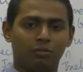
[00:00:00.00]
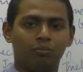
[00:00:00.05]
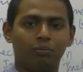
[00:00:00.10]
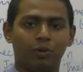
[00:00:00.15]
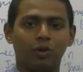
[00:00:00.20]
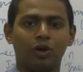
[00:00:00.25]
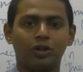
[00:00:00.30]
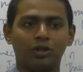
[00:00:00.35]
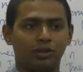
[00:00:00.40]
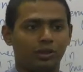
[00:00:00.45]

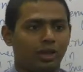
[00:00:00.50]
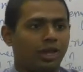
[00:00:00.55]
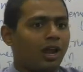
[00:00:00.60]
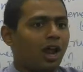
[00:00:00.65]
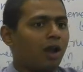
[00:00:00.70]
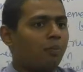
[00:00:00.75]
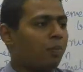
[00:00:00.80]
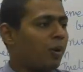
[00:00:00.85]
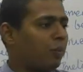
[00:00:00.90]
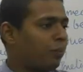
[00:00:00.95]
because there
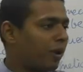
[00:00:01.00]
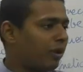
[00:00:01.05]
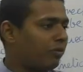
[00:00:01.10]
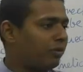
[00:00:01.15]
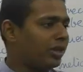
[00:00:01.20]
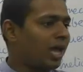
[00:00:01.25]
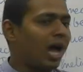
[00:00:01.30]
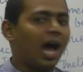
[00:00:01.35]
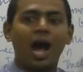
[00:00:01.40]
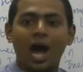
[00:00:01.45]
are people
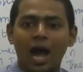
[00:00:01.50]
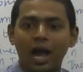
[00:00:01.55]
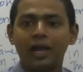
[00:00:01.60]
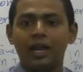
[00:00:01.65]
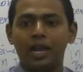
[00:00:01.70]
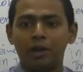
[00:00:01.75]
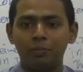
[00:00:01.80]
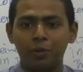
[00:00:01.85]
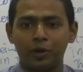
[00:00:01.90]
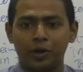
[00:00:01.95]
with a high
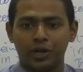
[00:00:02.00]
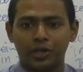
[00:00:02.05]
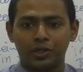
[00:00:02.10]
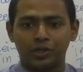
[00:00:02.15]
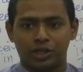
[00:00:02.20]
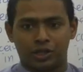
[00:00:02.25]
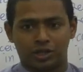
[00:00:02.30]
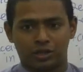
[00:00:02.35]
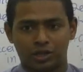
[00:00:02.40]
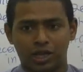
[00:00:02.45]

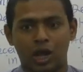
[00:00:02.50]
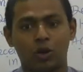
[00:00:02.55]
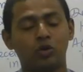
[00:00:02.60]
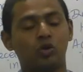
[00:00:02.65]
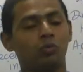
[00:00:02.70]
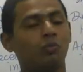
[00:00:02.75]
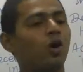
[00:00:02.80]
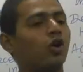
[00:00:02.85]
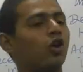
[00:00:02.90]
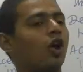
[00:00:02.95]
reputation now
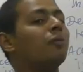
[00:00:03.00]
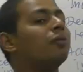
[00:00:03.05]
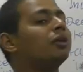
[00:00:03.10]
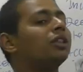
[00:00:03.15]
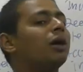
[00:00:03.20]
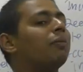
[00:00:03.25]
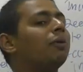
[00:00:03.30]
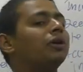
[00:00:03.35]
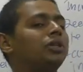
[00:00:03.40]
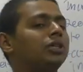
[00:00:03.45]
tomorrow
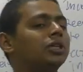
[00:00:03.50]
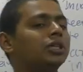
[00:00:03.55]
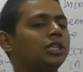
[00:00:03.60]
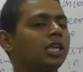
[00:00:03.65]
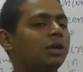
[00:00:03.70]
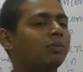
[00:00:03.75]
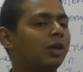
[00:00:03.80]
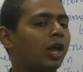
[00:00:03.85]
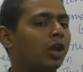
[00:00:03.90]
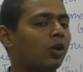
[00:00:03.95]
amitabh bachchan's
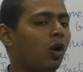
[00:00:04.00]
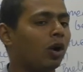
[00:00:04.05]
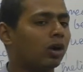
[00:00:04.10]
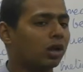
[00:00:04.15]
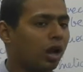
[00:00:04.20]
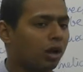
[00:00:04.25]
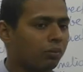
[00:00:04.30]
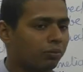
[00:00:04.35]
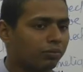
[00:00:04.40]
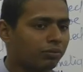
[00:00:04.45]
name
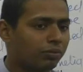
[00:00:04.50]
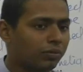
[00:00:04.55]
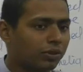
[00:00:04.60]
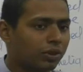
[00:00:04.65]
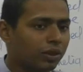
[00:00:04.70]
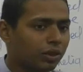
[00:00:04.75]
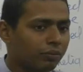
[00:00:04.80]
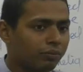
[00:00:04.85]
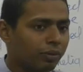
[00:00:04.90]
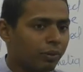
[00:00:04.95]
cannot come
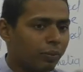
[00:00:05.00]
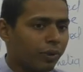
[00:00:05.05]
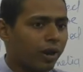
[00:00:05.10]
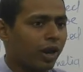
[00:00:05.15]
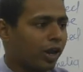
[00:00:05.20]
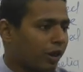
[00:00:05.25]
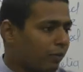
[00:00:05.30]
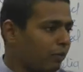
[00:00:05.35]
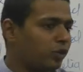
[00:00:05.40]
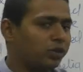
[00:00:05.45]
People
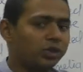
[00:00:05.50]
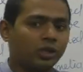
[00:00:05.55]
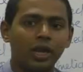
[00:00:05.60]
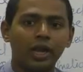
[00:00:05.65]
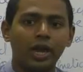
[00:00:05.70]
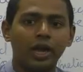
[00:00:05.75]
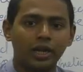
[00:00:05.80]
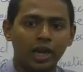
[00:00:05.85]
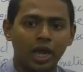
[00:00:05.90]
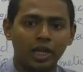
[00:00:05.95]
are
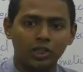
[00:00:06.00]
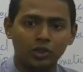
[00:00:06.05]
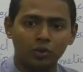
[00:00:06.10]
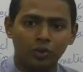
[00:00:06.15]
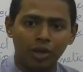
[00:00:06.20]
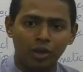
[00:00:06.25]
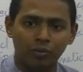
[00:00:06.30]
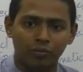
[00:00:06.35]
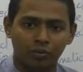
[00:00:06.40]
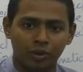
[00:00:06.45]
emotionally attached
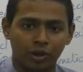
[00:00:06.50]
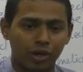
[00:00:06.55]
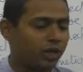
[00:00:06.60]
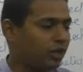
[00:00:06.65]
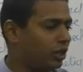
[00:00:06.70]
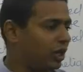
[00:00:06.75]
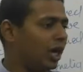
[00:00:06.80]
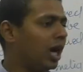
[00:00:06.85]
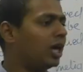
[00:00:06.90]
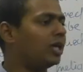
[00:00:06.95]
to him.
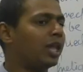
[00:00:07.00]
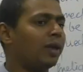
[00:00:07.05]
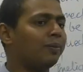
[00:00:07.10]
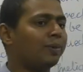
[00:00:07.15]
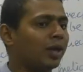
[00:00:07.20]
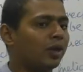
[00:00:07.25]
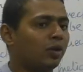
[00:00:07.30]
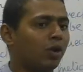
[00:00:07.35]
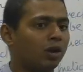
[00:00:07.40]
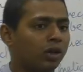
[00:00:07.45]
Rajinikanth
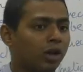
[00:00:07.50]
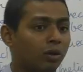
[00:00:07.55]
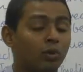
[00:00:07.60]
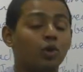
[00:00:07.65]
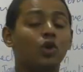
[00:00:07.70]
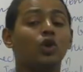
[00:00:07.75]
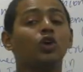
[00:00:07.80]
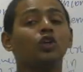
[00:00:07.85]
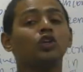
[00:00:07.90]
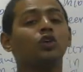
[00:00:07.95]
name cannot come.
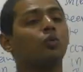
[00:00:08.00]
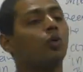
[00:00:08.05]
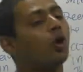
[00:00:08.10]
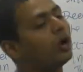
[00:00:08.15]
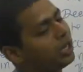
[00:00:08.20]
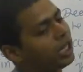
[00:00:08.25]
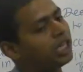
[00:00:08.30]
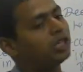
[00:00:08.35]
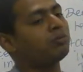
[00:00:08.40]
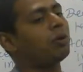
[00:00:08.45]
So
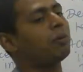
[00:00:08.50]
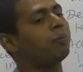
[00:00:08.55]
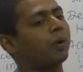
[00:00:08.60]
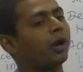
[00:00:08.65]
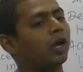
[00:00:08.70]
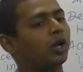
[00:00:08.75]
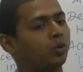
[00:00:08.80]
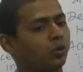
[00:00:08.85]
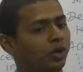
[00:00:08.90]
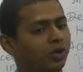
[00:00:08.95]
what these
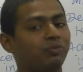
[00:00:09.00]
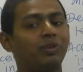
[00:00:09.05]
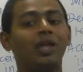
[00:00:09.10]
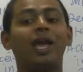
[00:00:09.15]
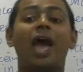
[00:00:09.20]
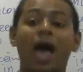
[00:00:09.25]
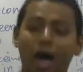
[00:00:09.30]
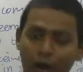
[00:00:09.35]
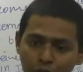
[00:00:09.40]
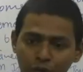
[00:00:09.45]
people do, if they
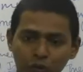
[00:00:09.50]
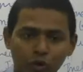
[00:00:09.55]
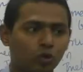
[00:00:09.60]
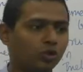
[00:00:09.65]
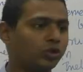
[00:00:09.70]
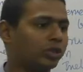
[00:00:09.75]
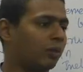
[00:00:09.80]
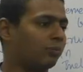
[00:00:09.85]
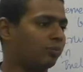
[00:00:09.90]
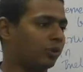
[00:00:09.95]
have to
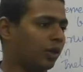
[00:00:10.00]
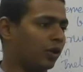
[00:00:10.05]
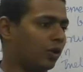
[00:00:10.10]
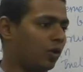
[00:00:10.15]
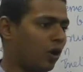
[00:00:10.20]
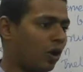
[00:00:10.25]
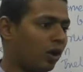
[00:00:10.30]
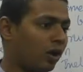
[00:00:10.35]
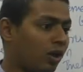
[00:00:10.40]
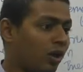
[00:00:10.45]
do something
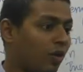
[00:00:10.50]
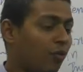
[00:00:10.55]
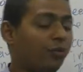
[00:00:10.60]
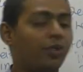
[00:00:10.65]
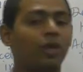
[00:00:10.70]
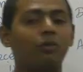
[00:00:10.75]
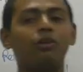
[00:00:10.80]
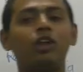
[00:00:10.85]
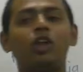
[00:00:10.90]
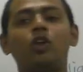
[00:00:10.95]
wrong,
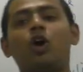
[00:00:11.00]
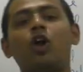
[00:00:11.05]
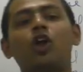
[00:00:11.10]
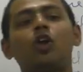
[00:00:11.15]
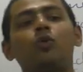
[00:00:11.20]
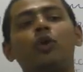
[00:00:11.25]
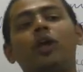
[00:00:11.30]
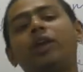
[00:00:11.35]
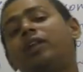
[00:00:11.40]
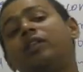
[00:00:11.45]
they will
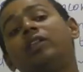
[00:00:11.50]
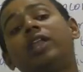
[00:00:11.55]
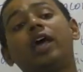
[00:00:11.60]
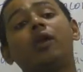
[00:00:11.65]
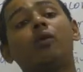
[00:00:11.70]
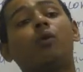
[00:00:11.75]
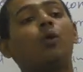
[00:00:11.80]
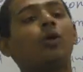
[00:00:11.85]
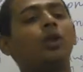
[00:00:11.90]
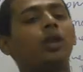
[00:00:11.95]
not do it in
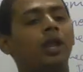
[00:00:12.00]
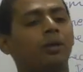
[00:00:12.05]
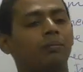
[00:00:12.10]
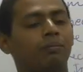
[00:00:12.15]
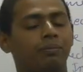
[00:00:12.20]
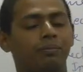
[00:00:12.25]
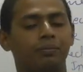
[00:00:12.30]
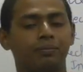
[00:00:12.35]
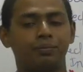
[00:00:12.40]
their own name.